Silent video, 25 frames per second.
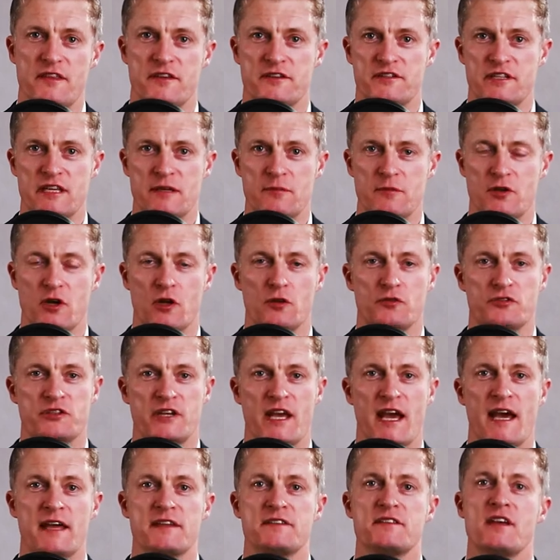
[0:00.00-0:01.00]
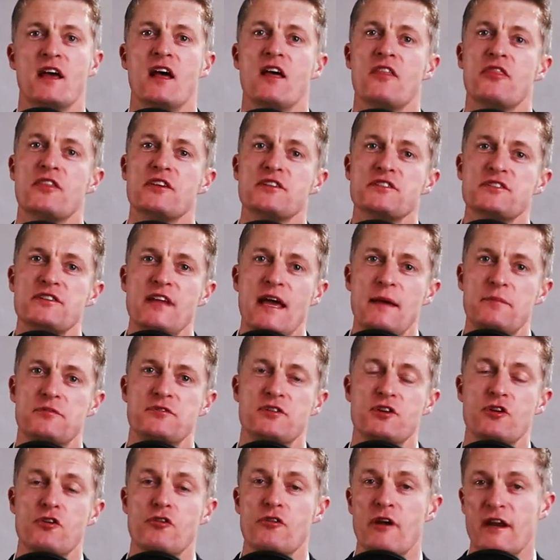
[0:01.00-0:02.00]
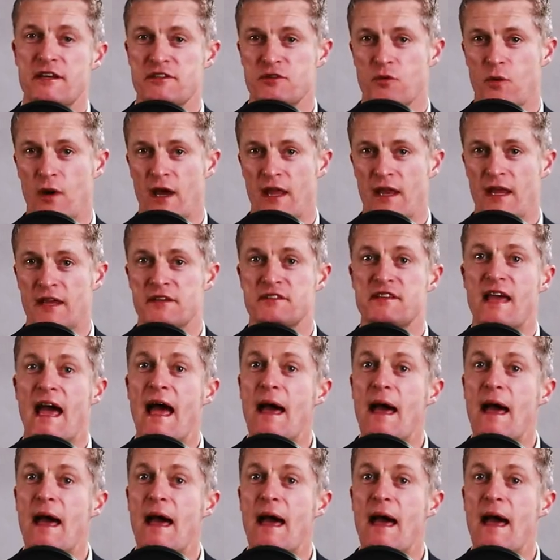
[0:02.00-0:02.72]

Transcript: the team goals yet, the steps to create awareness